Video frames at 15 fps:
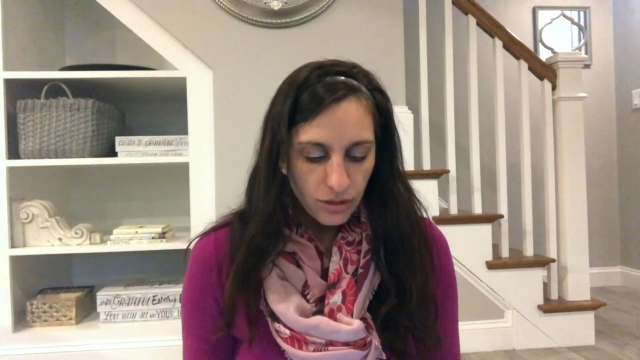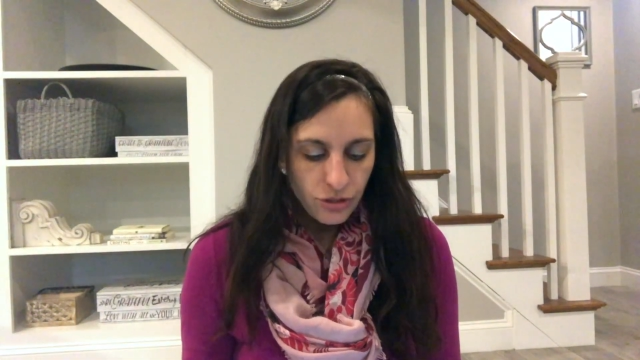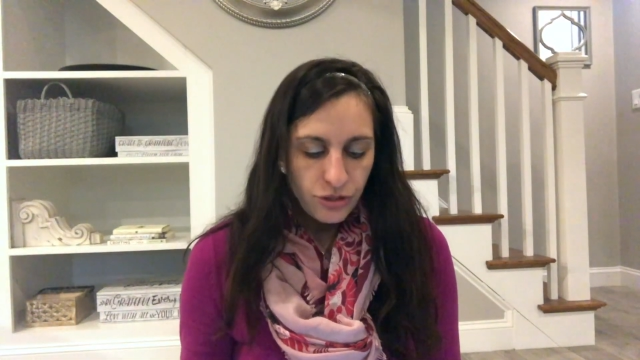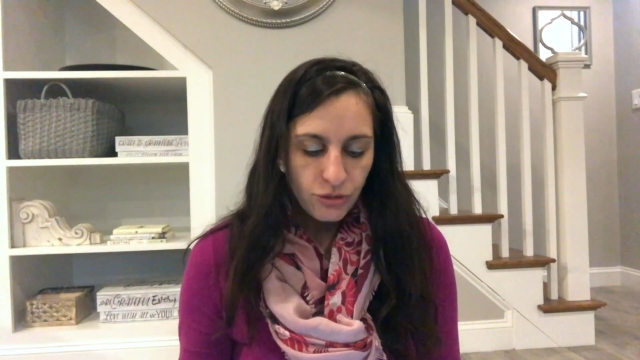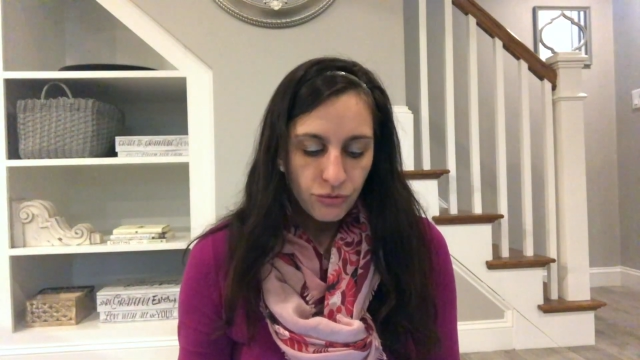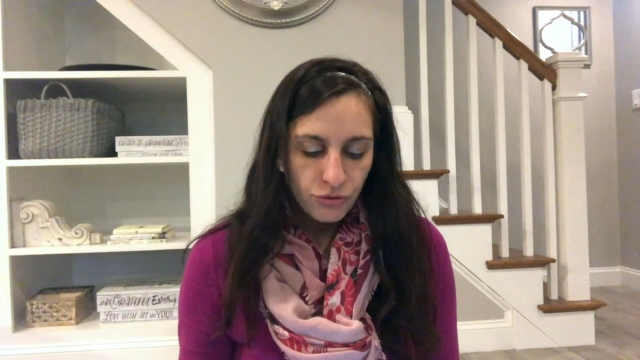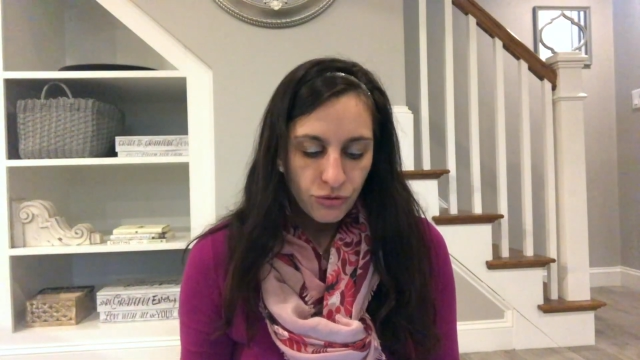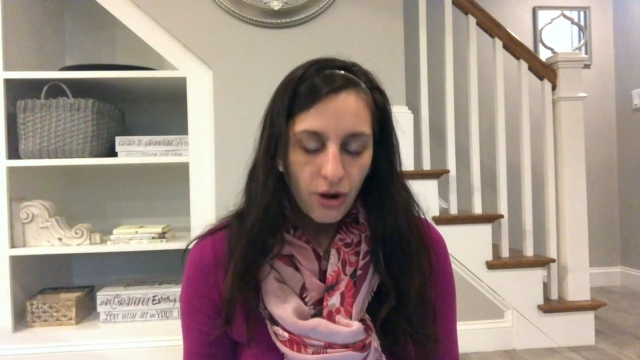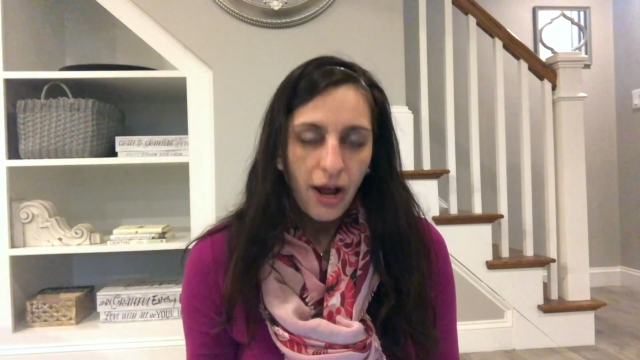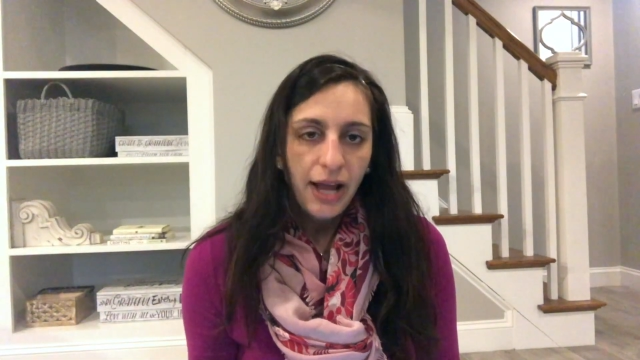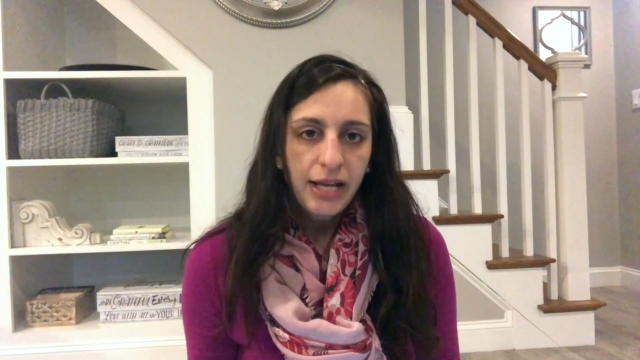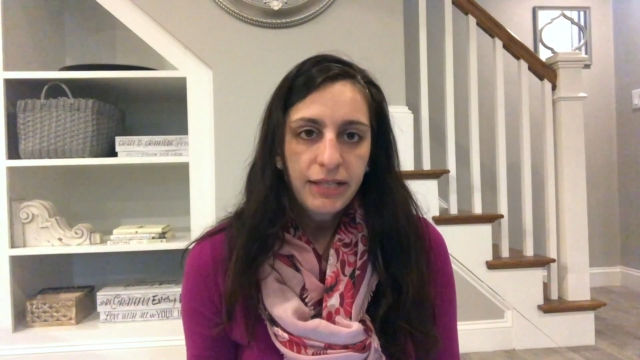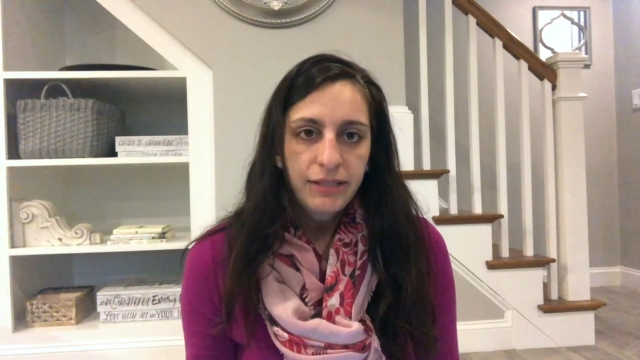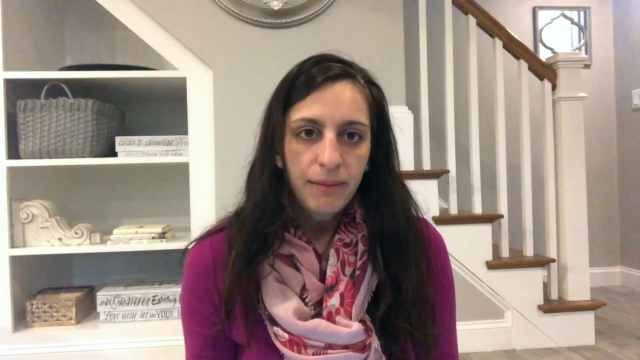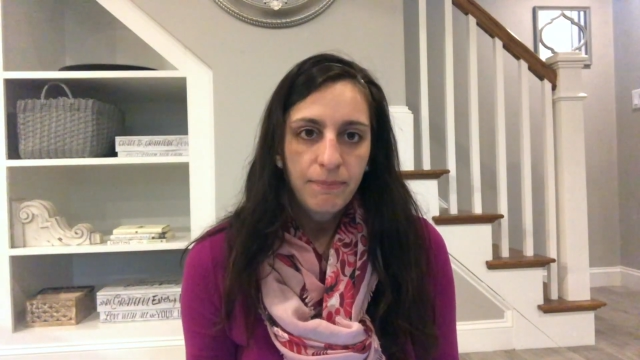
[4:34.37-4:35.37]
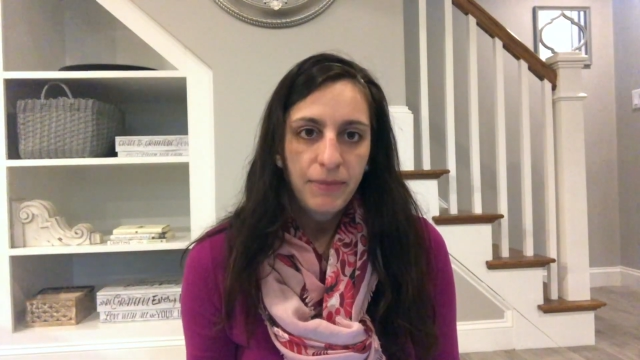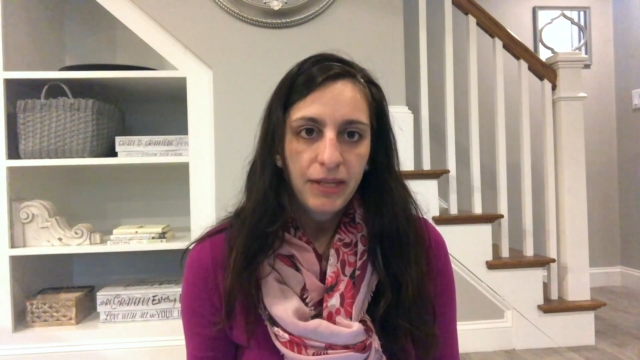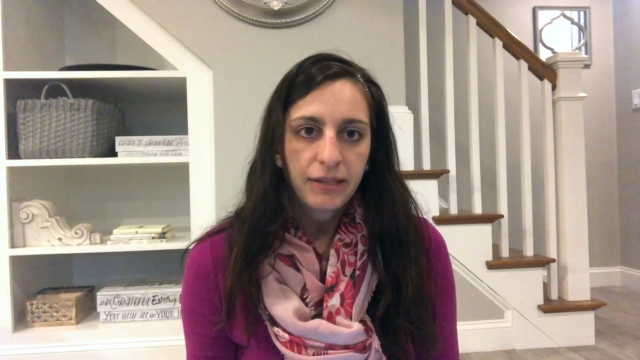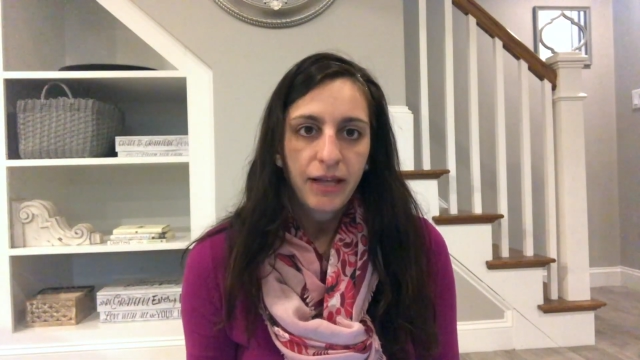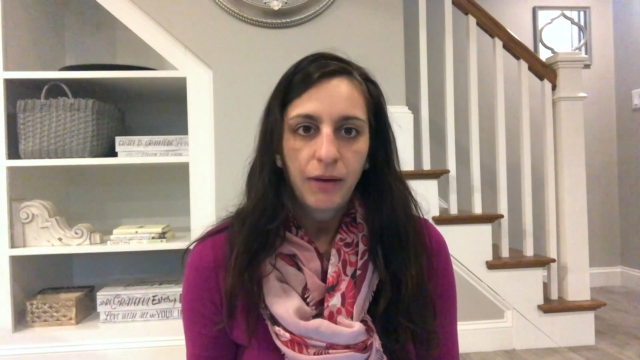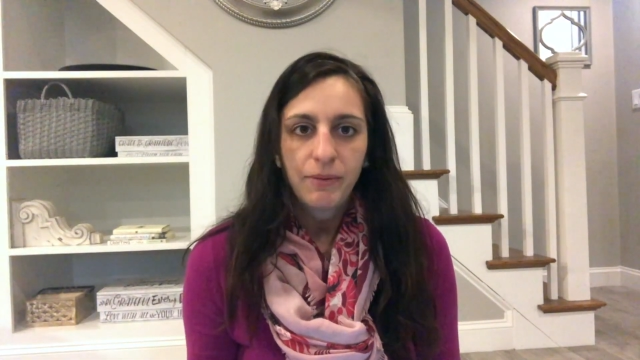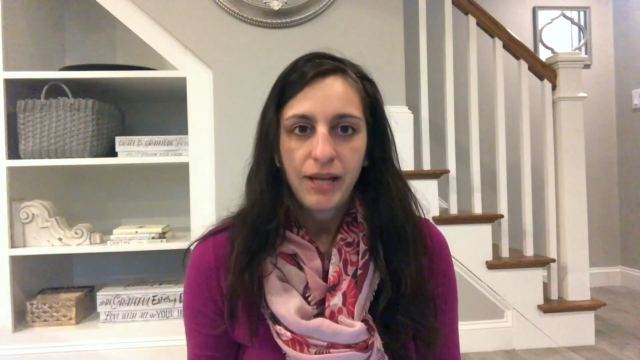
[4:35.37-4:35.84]
So trying
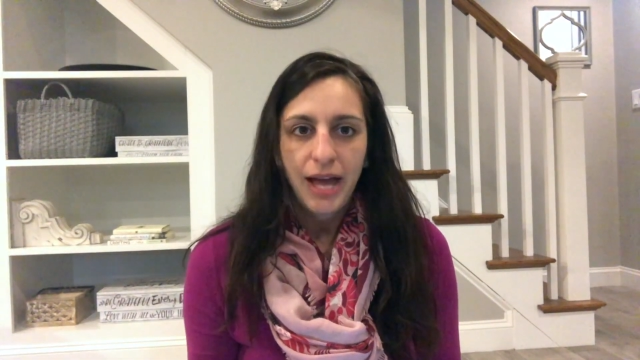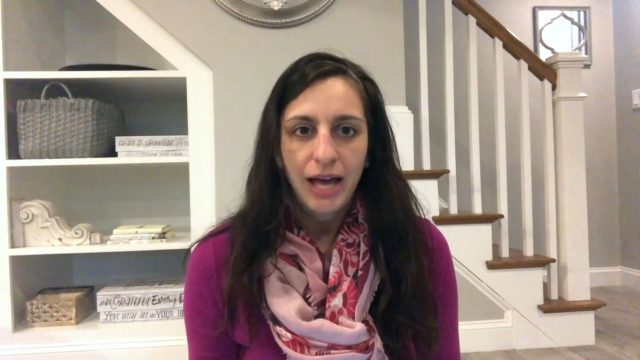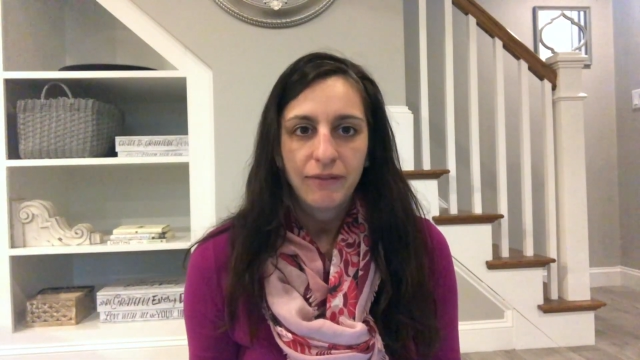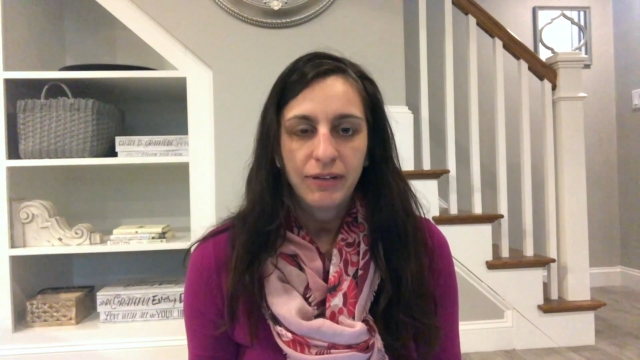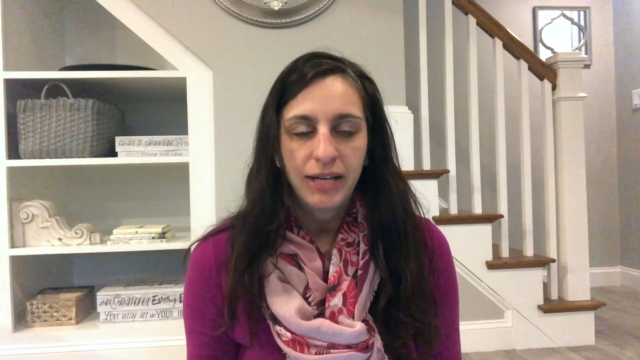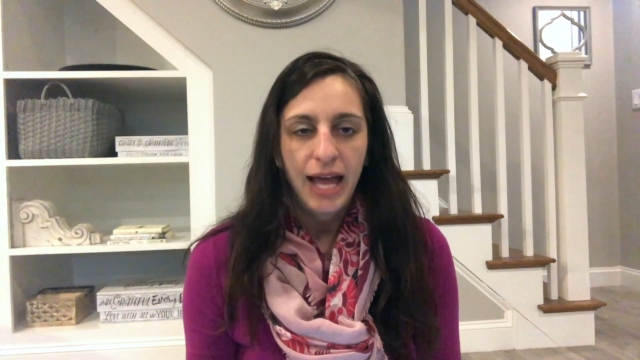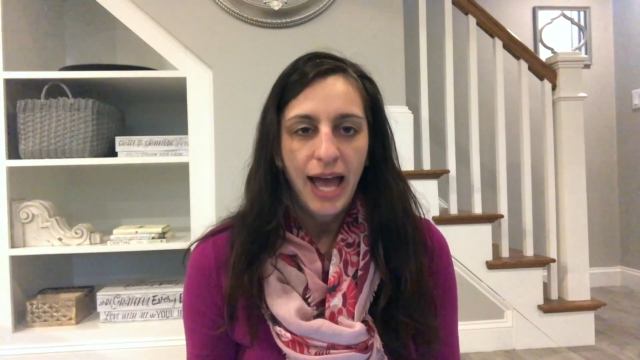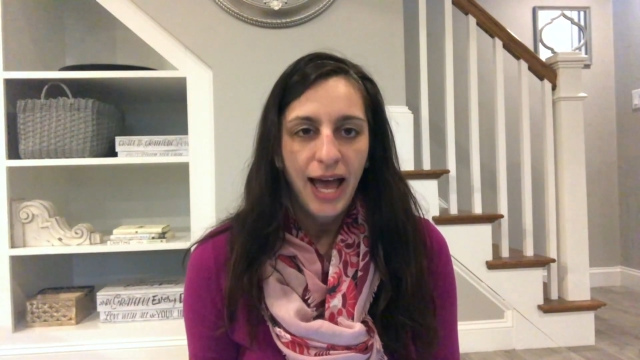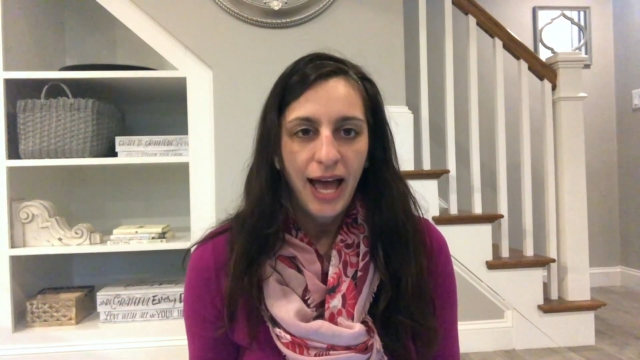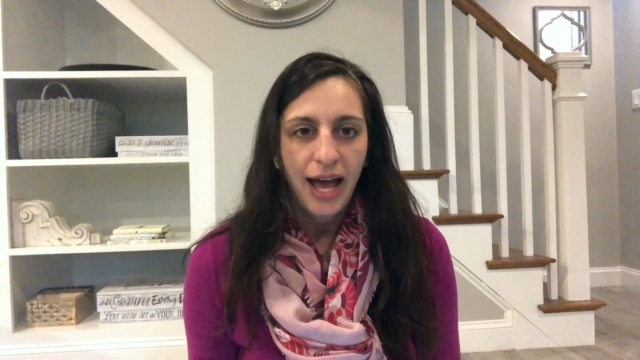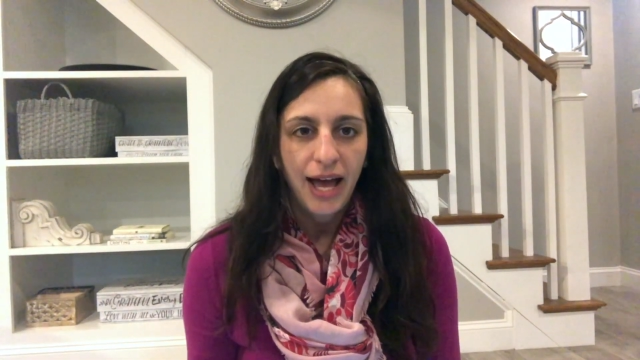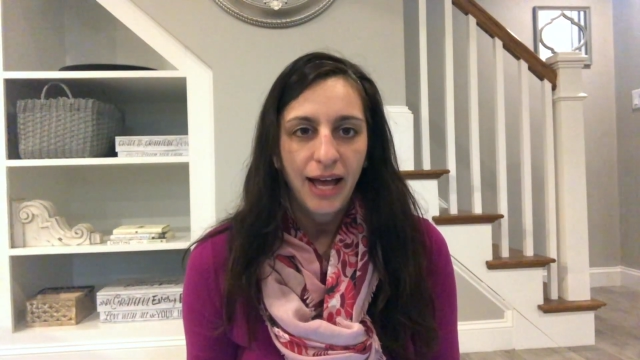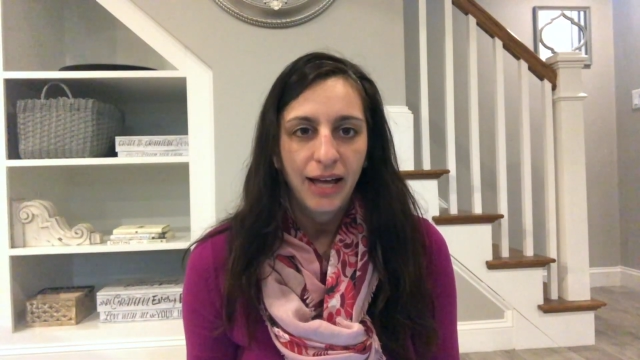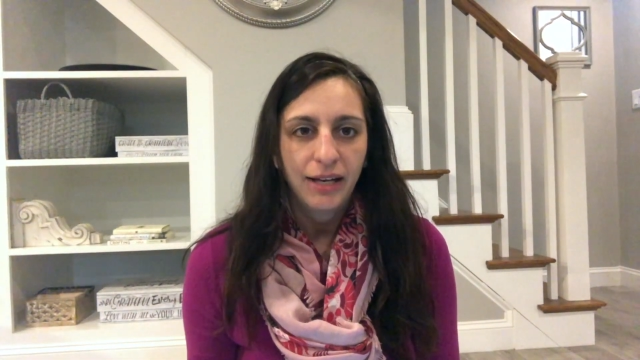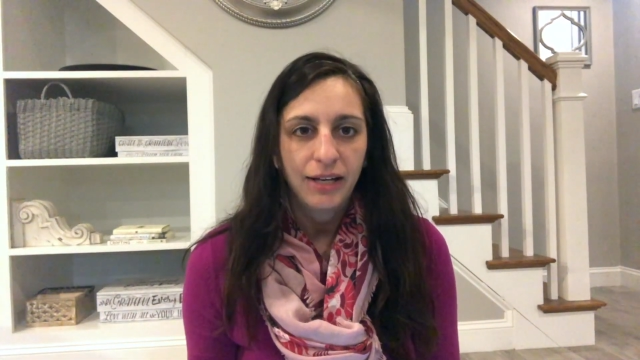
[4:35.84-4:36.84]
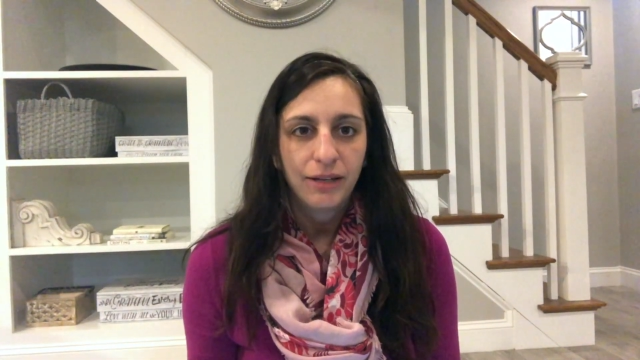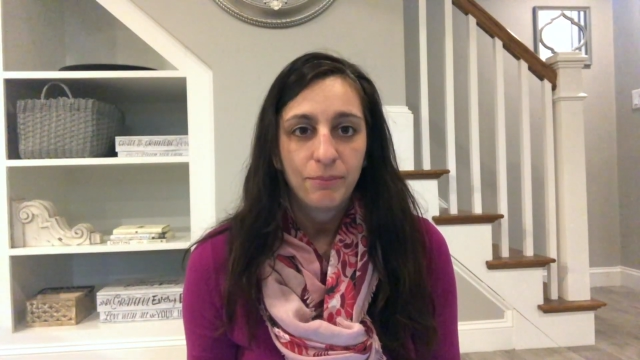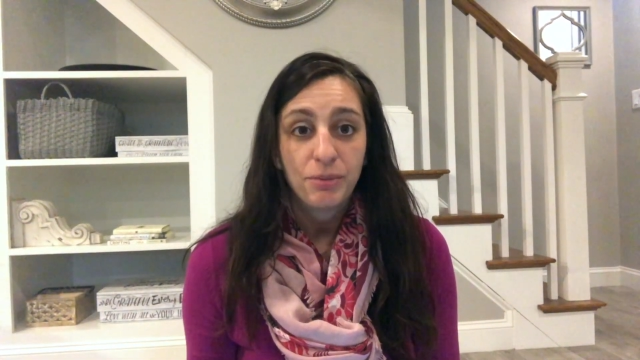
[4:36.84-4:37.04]
something that we haven't had